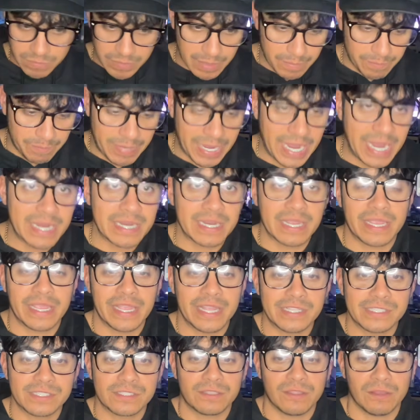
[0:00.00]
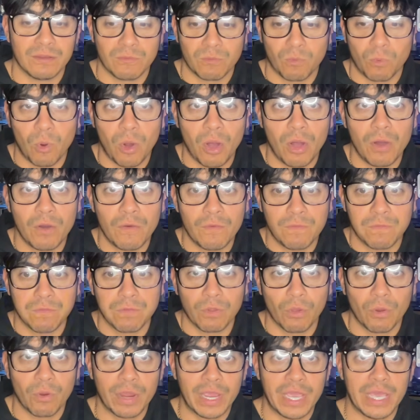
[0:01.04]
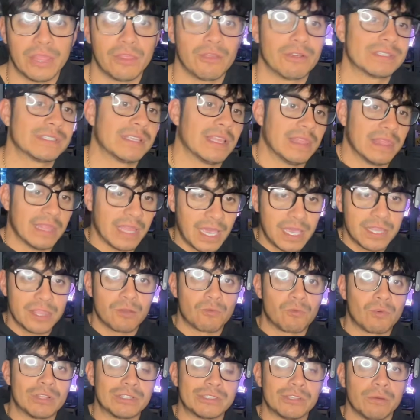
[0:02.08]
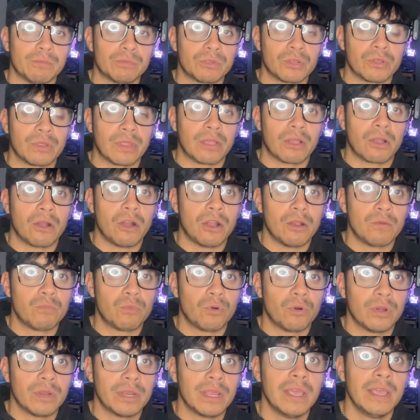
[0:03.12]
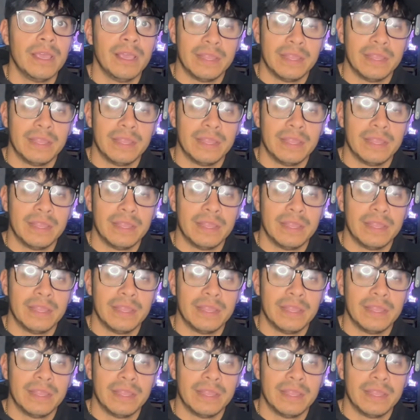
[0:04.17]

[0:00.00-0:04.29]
banged against the wall floor and there's a line that runs up to the cardboard.